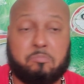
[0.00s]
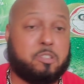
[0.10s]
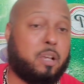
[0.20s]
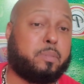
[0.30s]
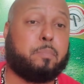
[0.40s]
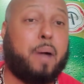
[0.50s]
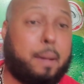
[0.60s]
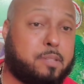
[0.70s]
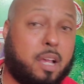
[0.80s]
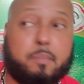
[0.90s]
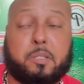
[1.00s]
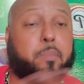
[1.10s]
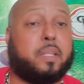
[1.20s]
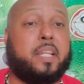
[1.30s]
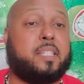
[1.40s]
Something pops up,
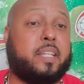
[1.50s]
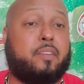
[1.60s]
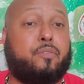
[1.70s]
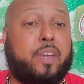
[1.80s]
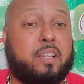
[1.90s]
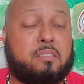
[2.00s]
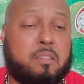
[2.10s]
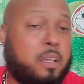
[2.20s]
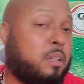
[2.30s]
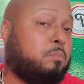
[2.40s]
something needs to get fixed.